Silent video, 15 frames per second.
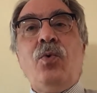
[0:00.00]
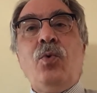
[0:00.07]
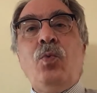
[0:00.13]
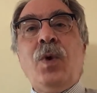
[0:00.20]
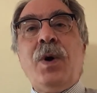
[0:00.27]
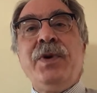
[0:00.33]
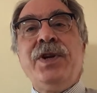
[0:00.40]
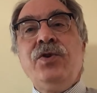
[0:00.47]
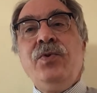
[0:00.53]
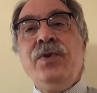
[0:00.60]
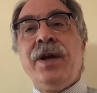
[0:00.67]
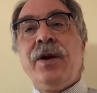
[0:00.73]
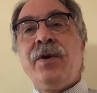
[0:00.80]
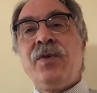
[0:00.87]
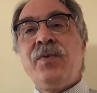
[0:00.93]
what we do
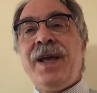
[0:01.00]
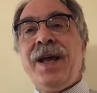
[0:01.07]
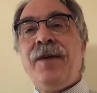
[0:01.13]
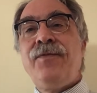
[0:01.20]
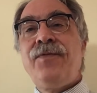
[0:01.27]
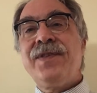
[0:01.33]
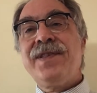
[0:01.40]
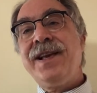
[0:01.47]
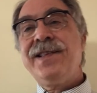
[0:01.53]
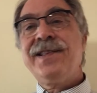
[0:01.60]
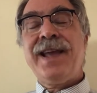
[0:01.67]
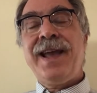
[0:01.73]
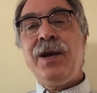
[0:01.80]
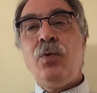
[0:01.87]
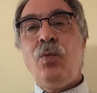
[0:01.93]
there is we have six
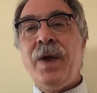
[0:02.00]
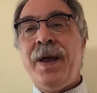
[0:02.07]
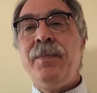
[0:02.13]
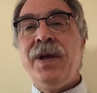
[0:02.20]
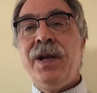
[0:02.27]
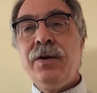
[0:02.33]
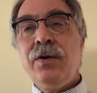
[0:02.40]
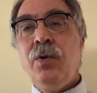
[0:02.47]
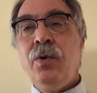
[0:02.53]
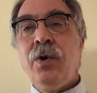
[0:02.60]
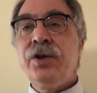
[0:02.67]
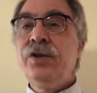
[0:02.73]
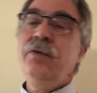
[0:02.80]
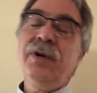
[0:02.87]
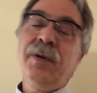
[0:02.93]
to eight women who
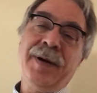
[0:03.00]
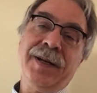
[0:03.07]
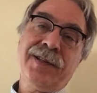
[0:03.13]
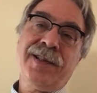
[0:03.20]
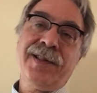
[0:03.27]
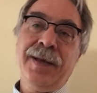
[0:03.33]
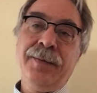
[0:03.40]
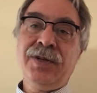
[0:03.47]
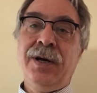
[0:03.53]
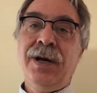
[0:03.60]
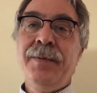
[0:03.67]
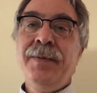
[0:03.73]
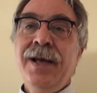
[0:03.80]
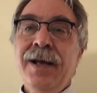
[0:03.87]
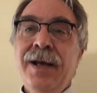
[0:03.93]
are due at about the same
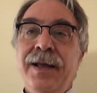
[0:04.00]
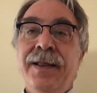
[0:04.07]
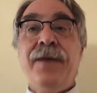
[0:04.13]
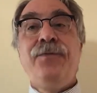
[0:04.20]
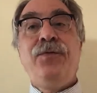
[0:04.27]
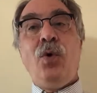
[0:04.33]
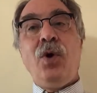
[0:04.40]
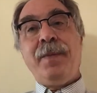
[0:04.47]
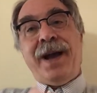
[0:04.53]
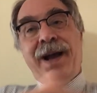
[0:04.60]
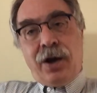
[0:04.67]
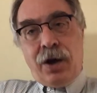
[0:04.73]
time. They form a